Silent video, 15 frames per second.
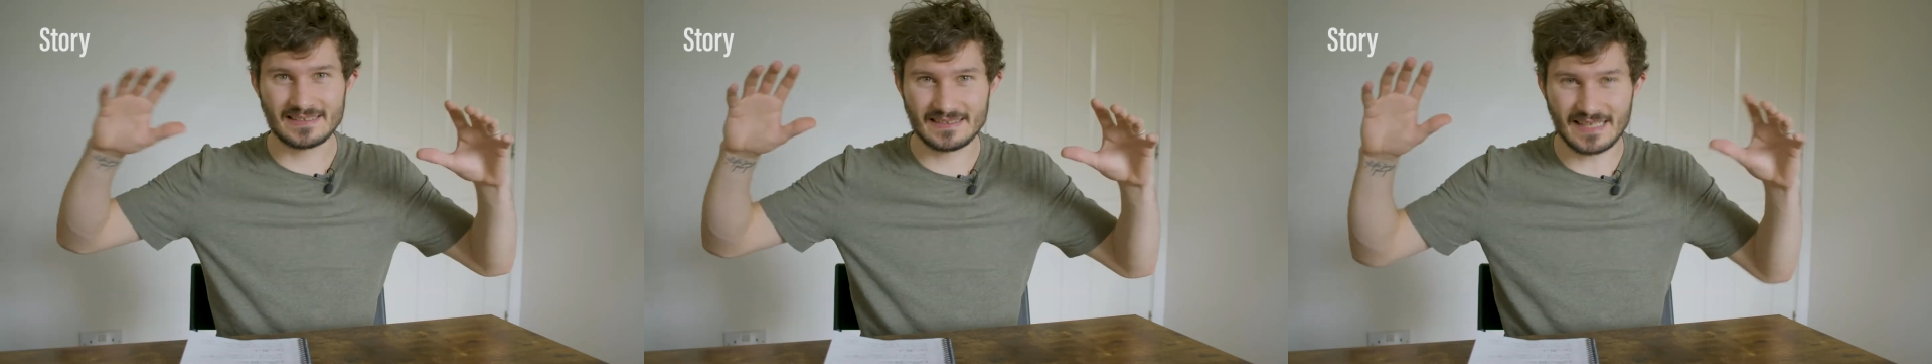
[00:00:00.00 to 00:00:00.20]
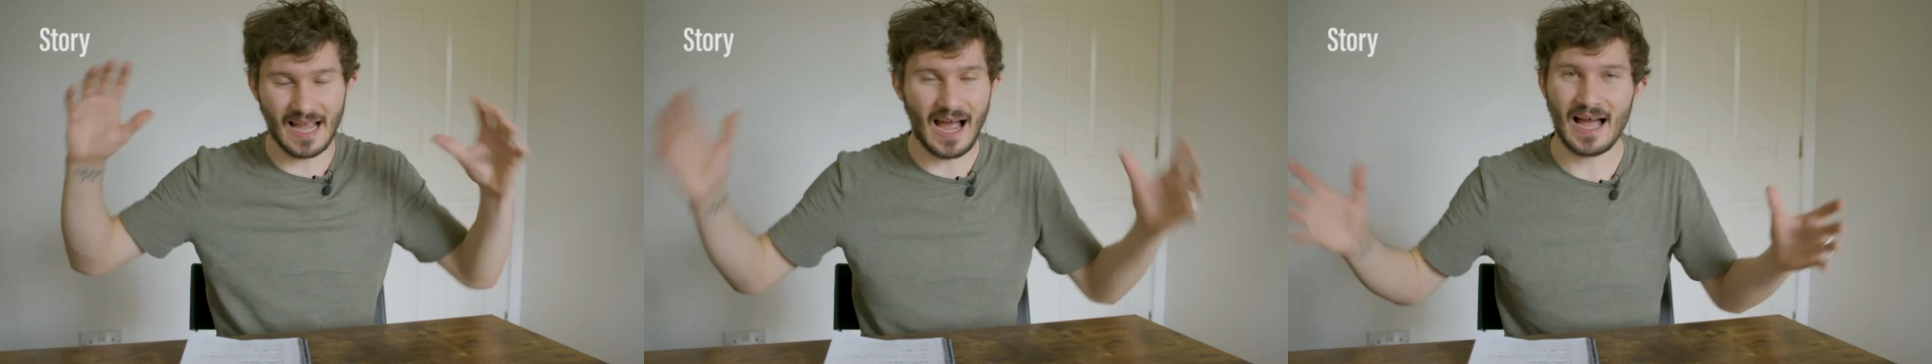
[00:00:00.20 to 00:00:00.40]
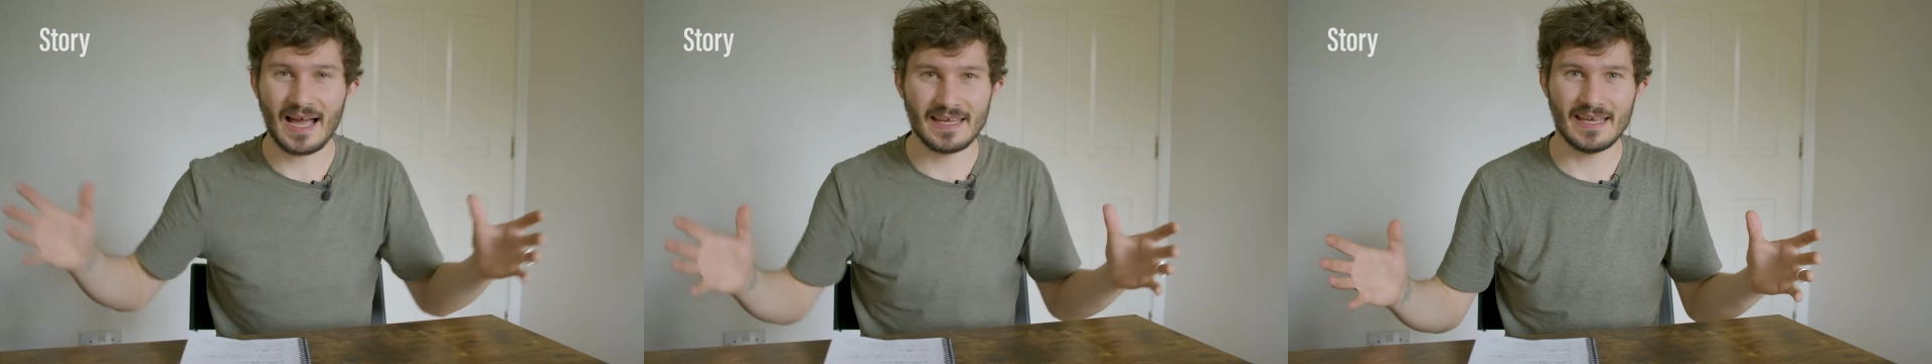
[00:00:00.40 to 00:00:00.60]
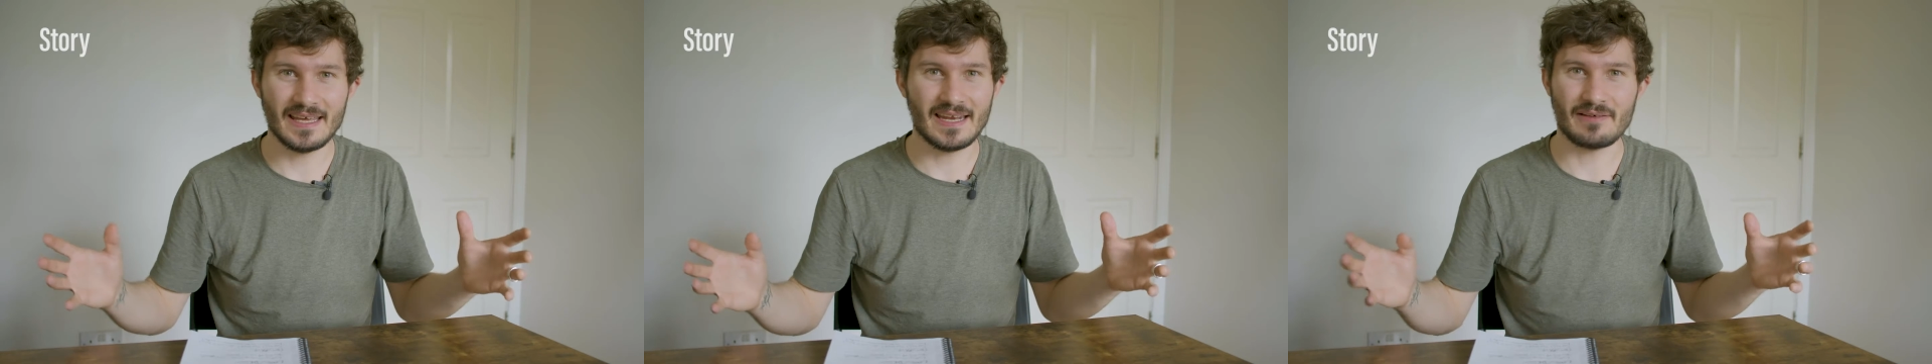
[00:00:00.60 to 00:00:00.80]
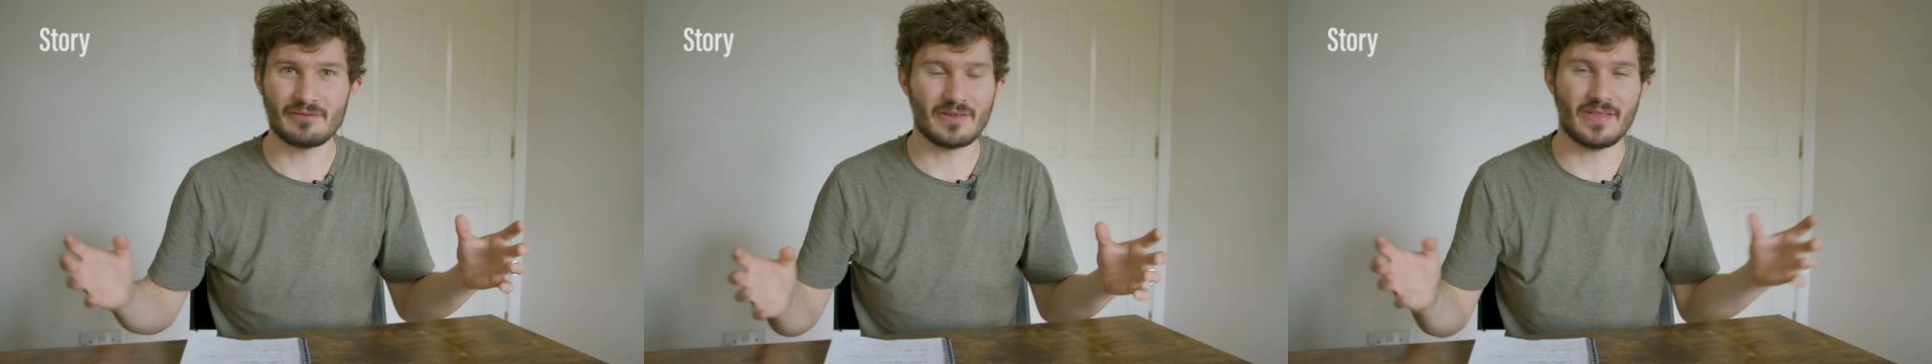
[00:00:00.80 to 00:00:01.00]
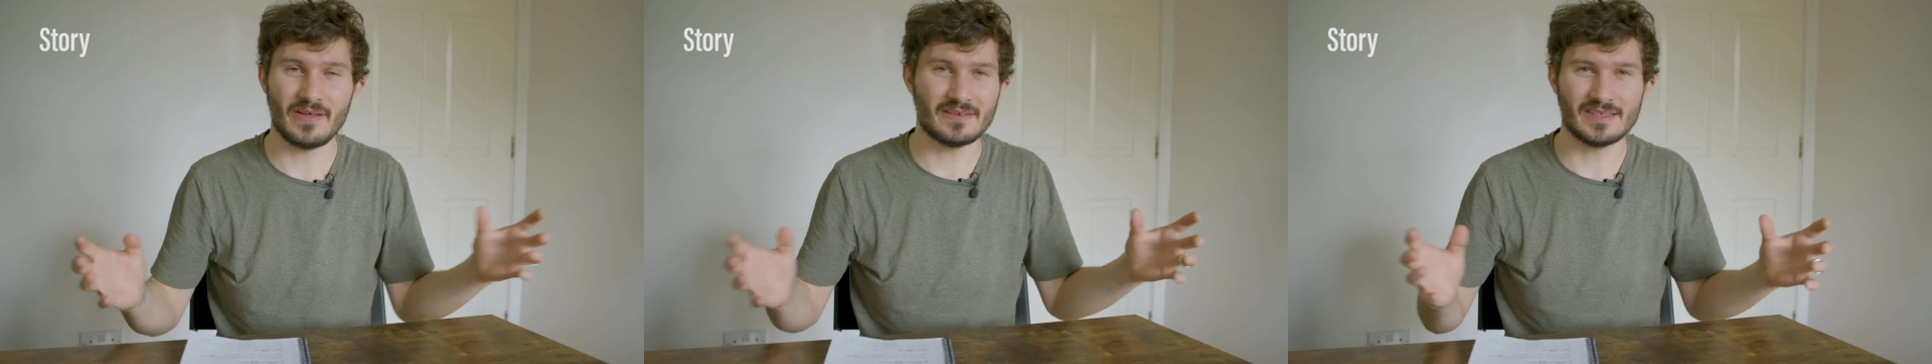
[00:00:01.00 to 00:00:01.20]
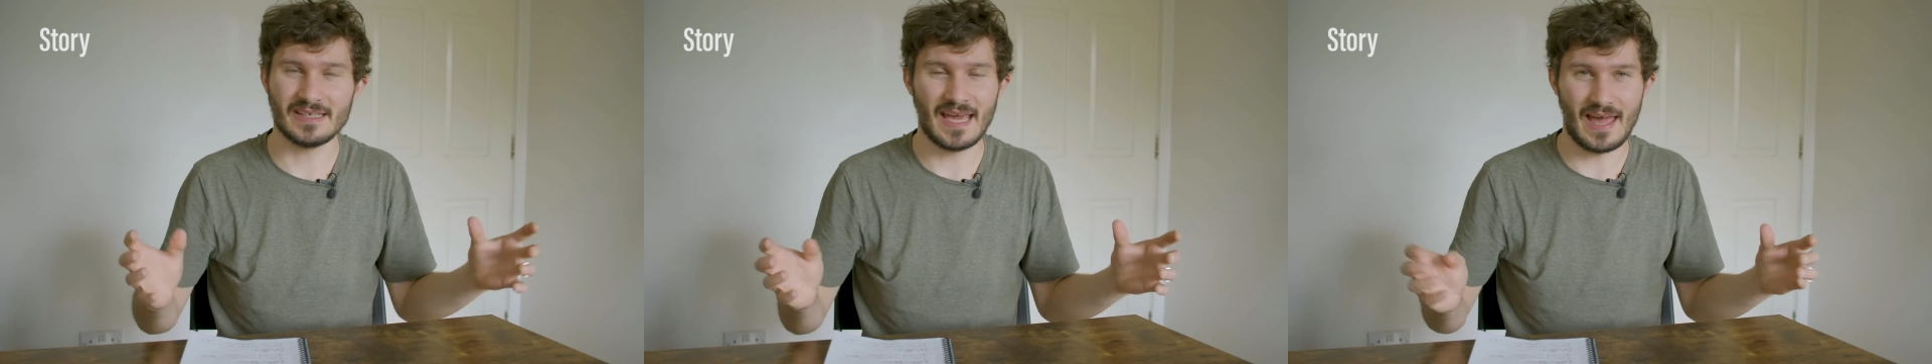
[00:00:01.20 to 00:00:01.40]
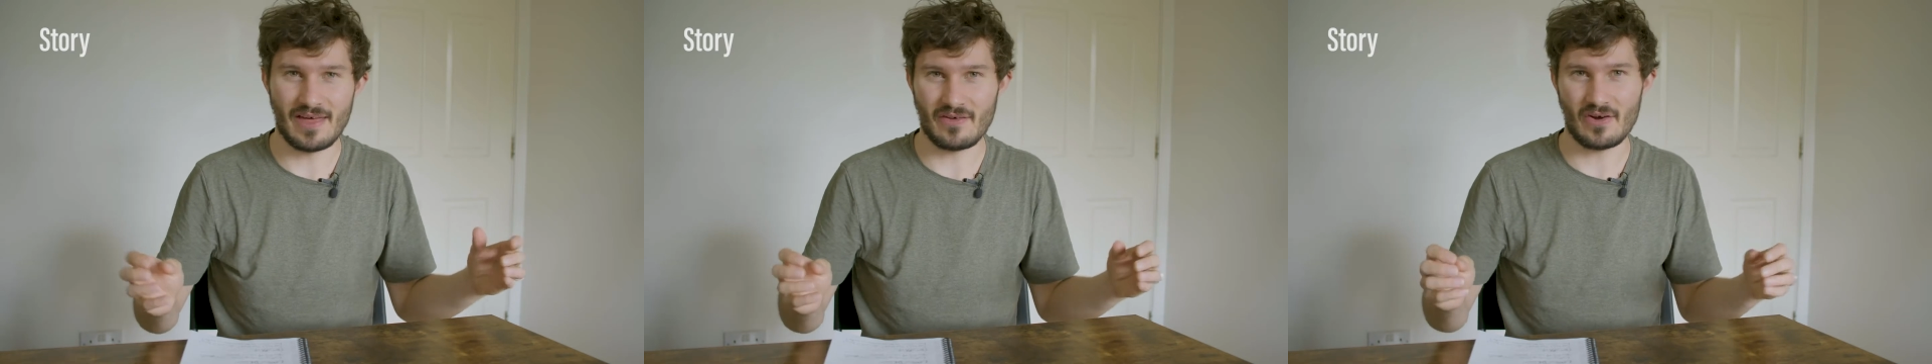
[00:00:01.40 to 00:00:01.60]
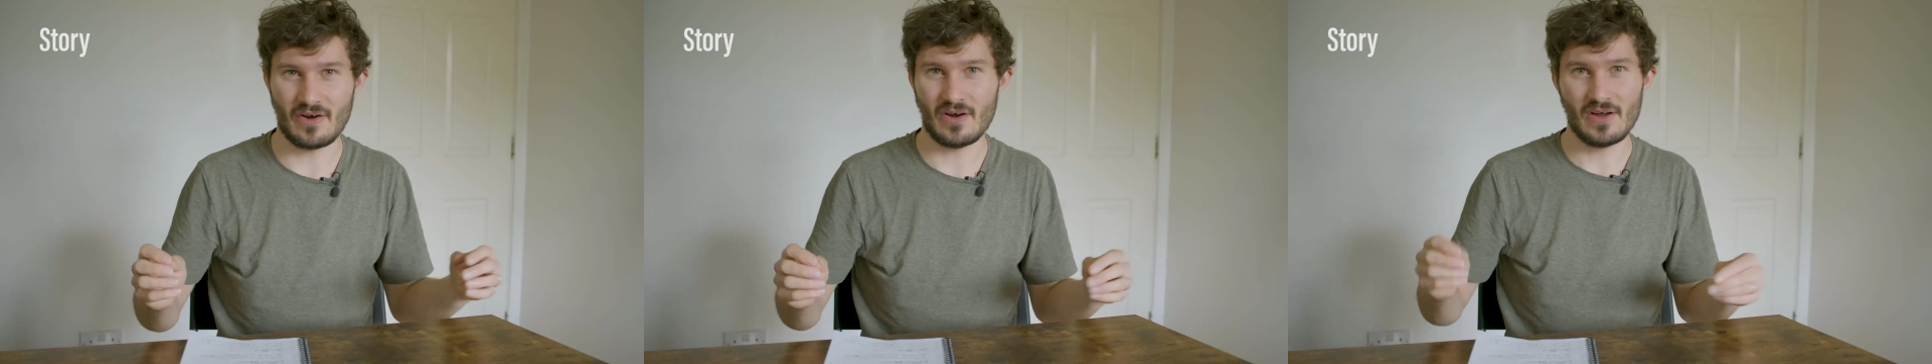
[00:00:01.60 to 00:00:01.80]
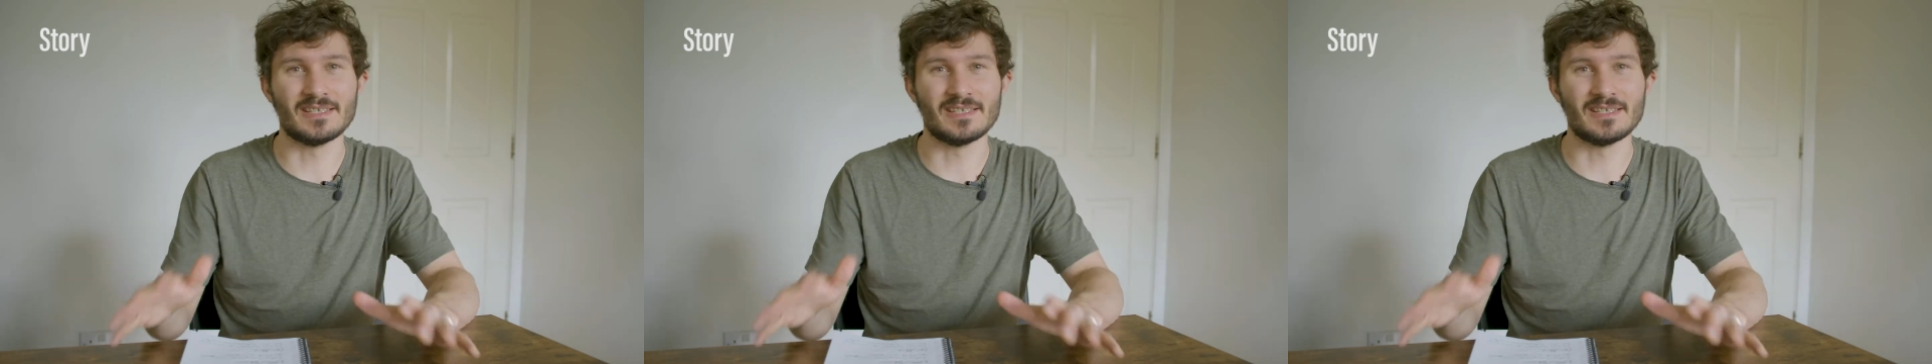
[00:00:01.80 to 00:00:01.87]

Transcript: tie in everything together?